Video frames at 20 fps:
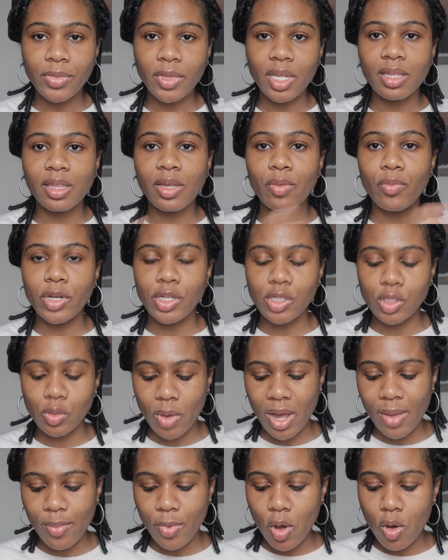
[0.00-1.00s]
then when you
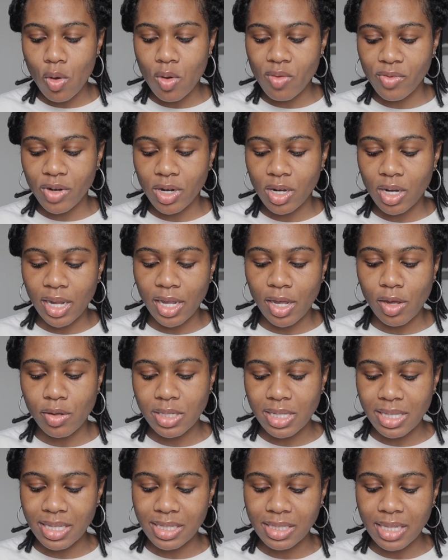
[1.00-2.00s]
swipe over and go
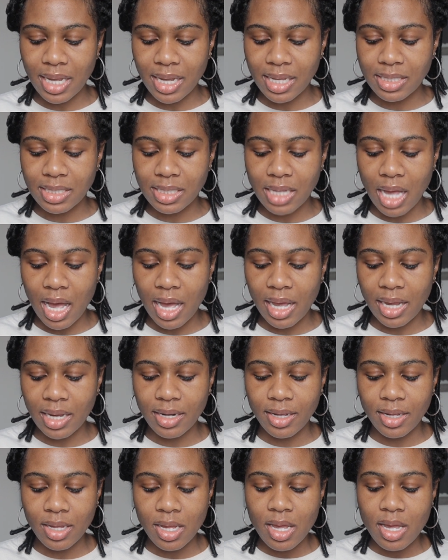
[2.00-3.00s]
to the second
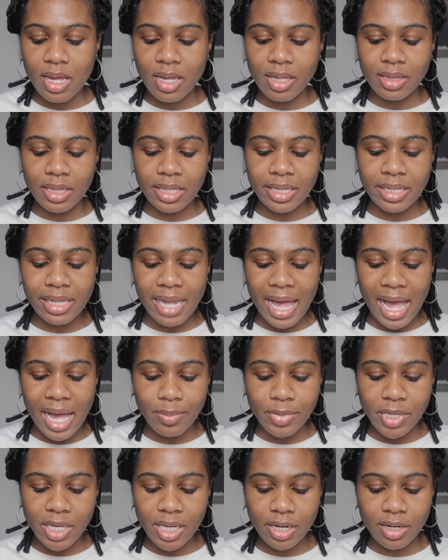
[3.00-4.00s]
side, the
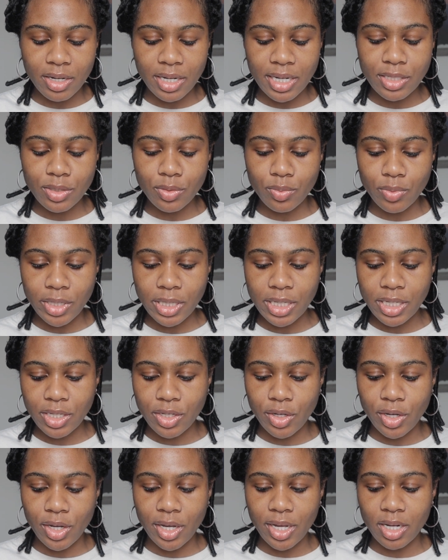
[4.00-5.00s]
Lab Gear is really
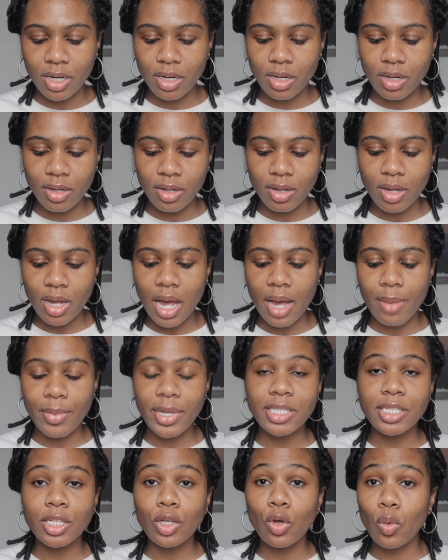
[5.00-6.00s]
good.
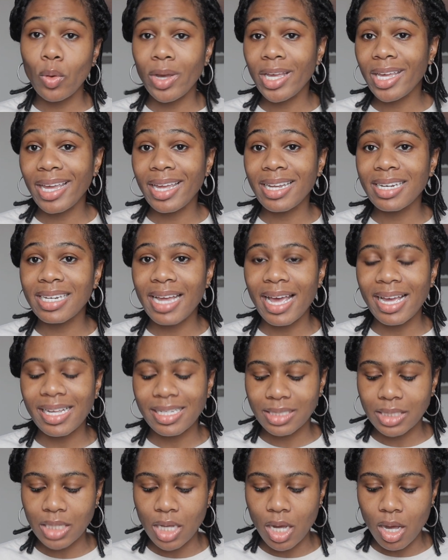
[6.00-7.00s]
It's a quick
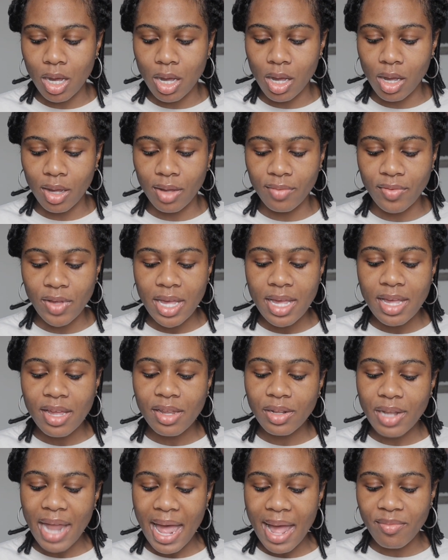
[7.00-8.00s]
index of
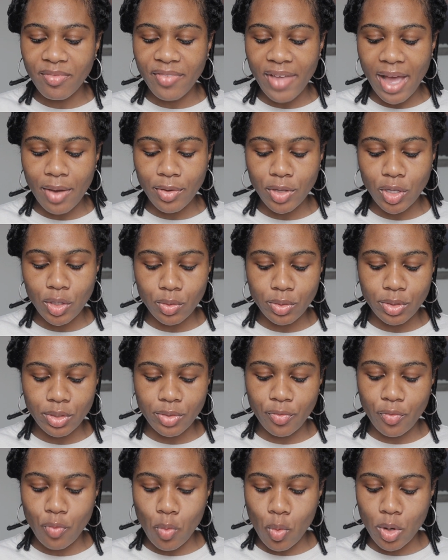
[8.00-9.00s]
lab values
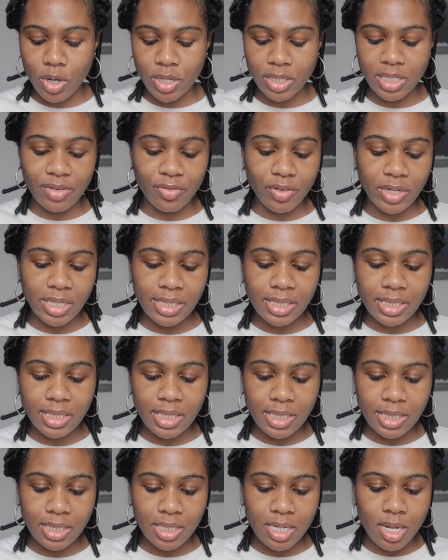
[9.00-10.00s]
for different
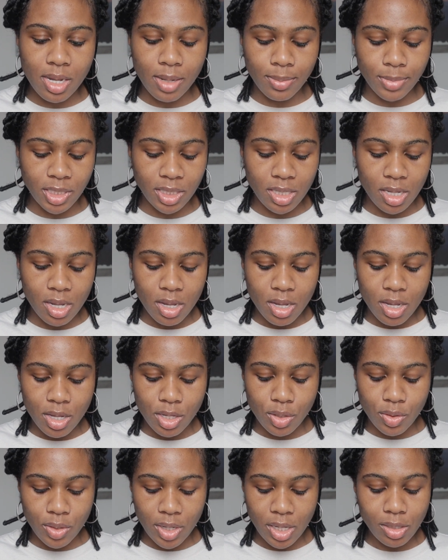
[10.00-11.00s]
systems.
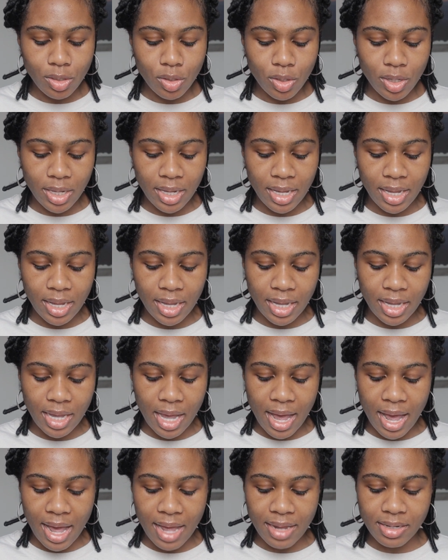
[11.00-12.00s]
You can look
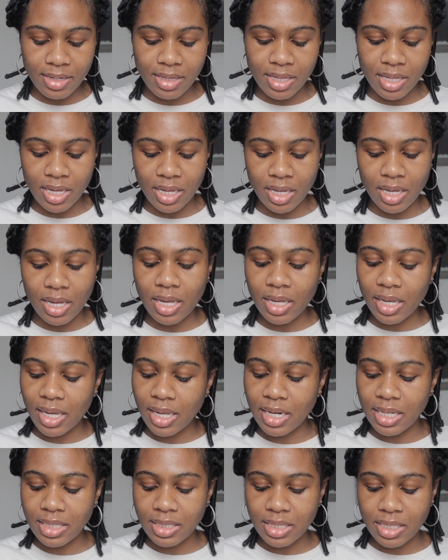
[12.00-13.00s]
at the
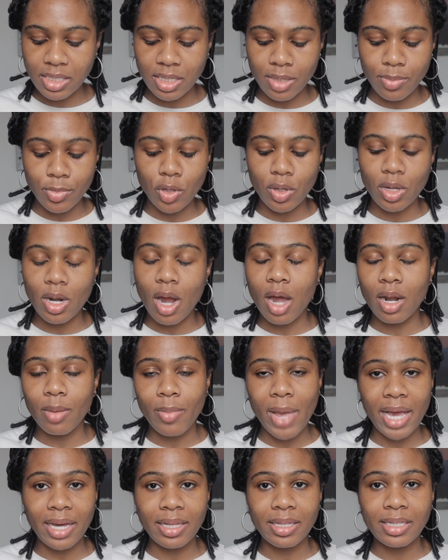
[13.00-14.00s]
kidney system. You can
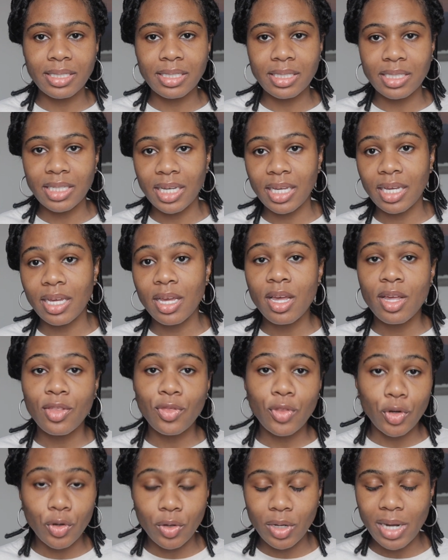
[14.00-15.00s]
automatically see
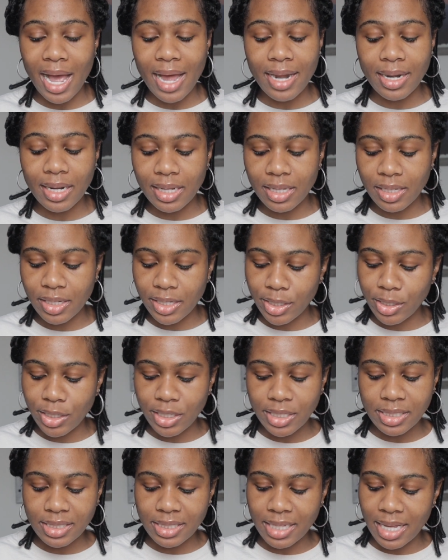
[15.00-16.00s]
the creatinine
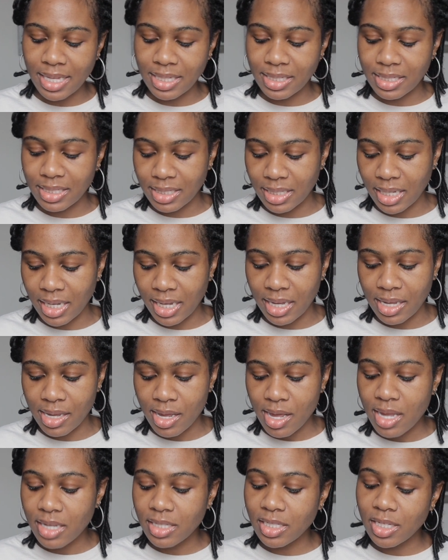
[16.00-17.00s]
clearance and see
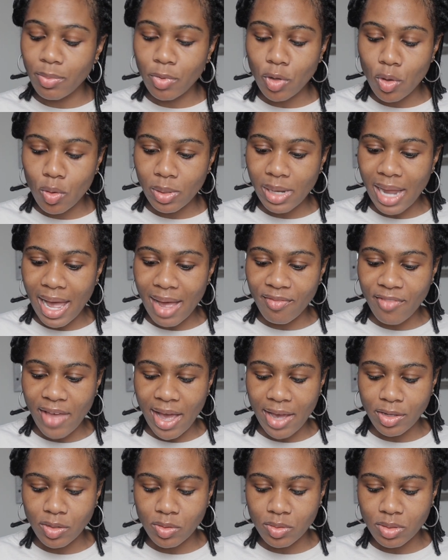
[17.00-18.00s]
typical lab
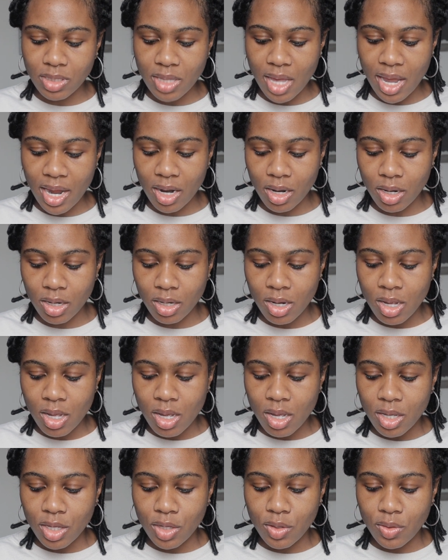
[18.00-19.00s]
values there.
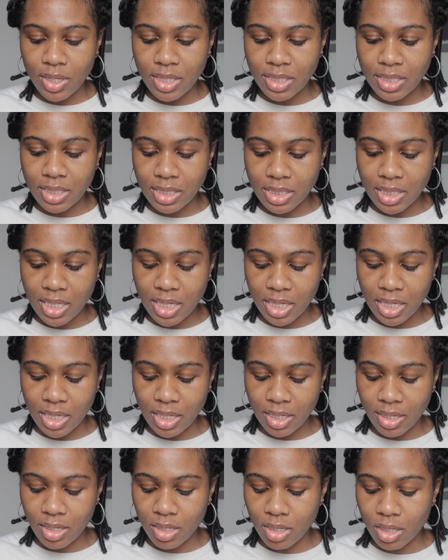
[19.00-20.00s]
You can
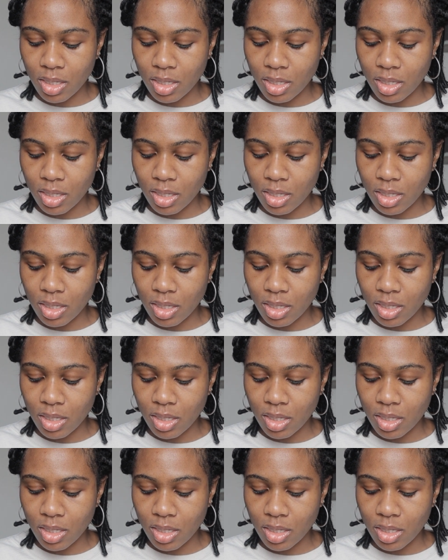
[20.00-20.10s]
see,